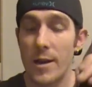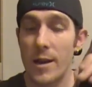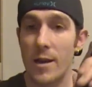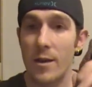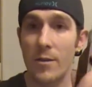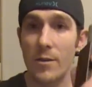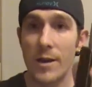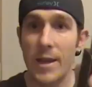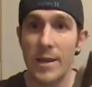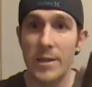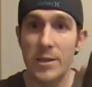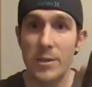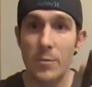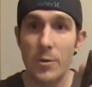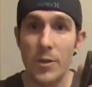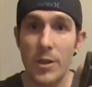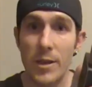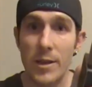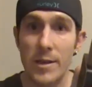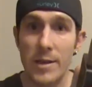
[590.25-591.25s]
I'll get to them
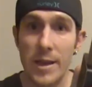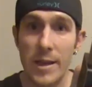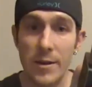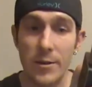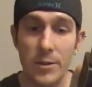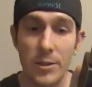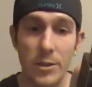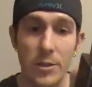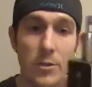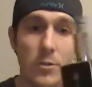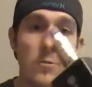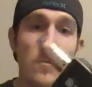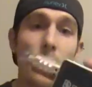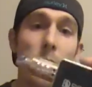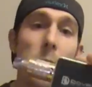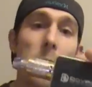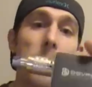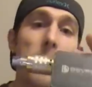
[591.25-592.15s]
within a day or so.